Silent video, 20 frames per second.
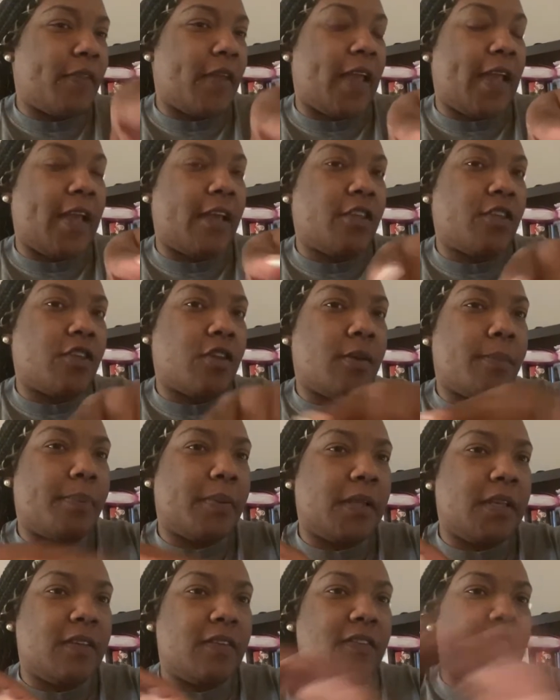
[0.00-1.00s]
Asia.
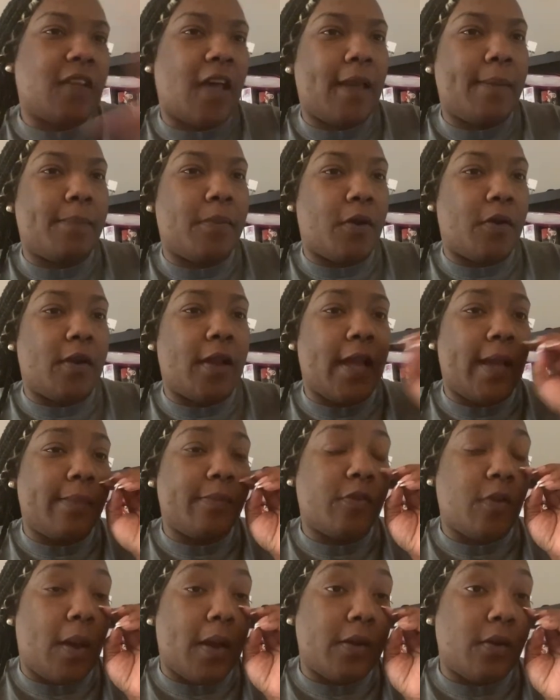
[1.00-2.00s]
Please type your name
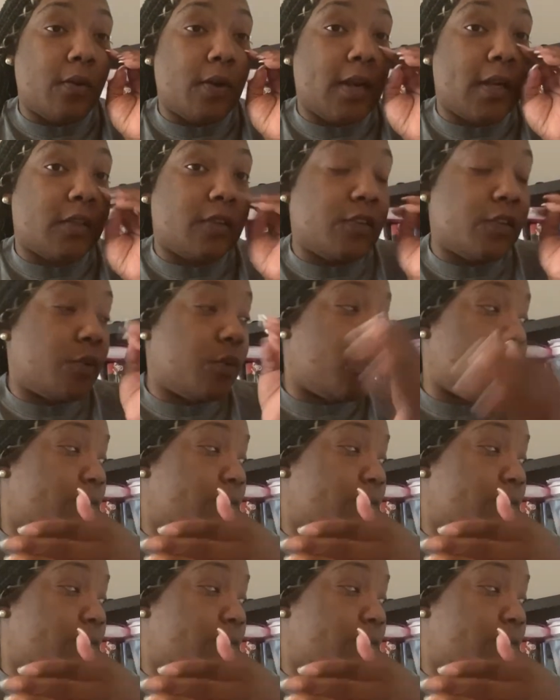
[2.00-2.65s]
so I know that it's you.